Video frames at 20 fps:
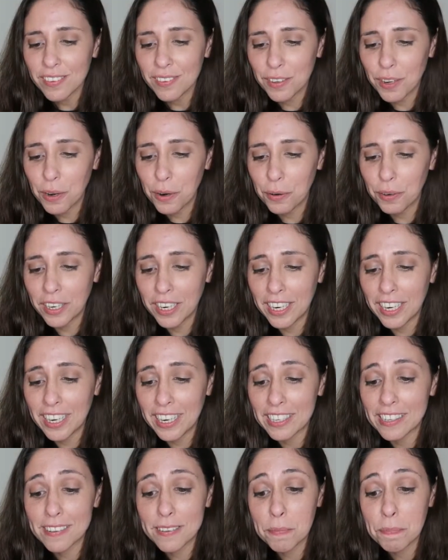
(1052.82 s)
So
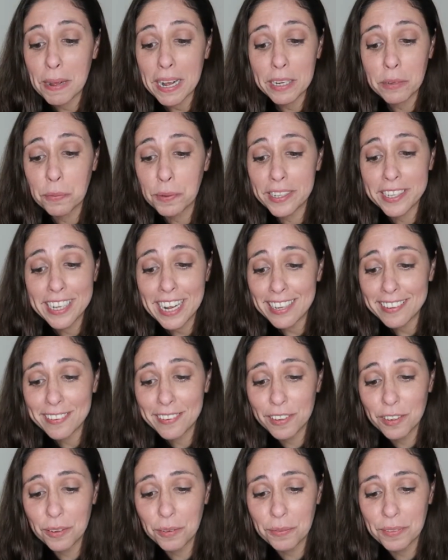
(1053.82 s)
it's packed with
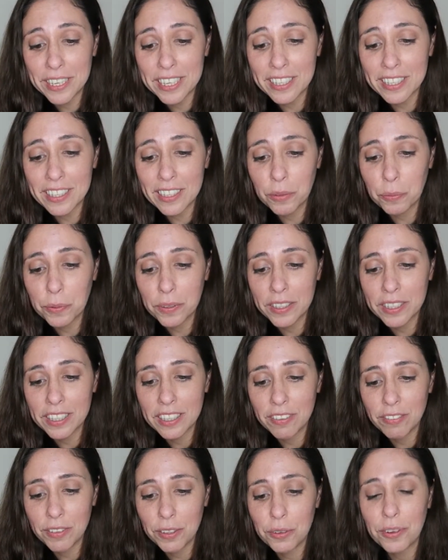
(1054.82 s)
calcium and it will
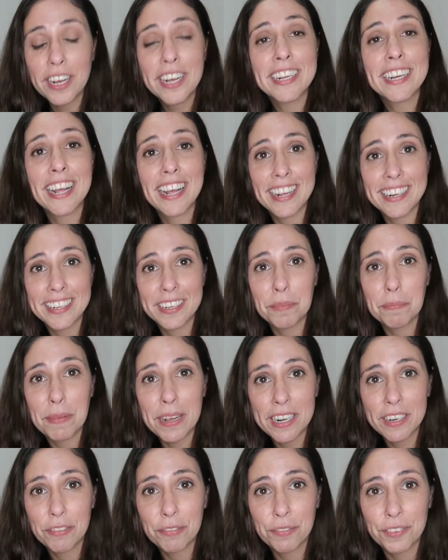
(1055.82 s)
give you an added
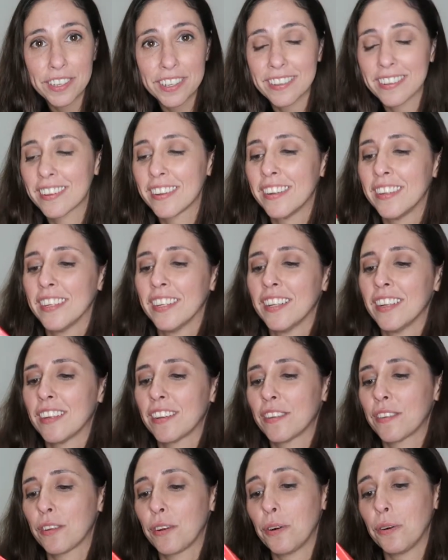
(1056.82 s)
benefit.
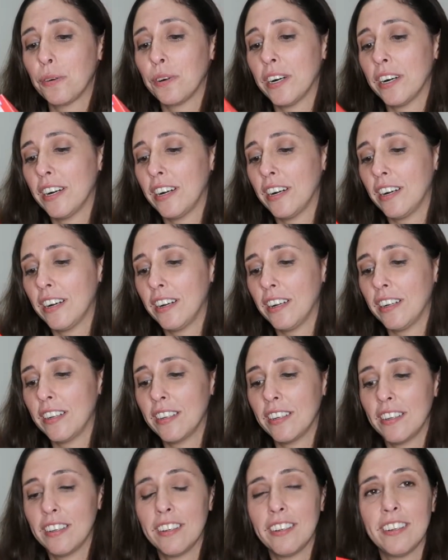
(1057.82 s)
So
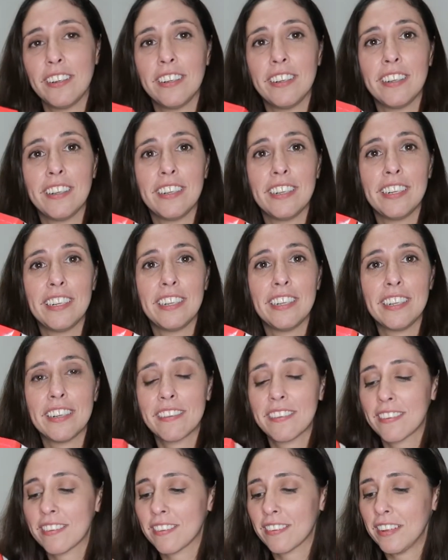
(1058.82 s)

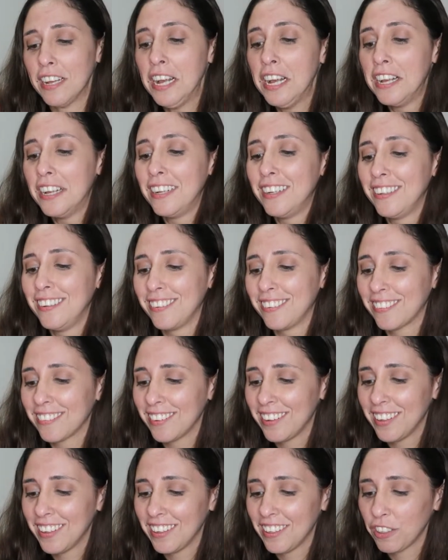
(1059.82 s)
let's
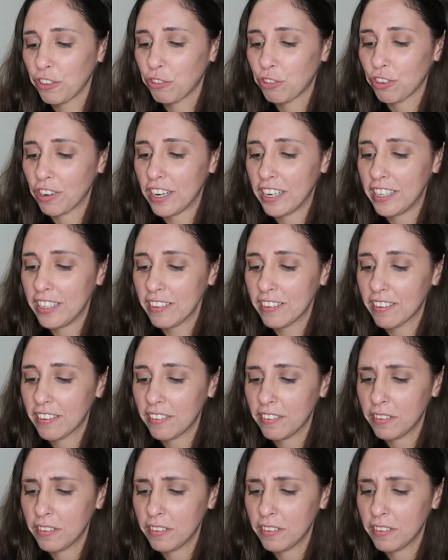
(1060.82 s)
try it.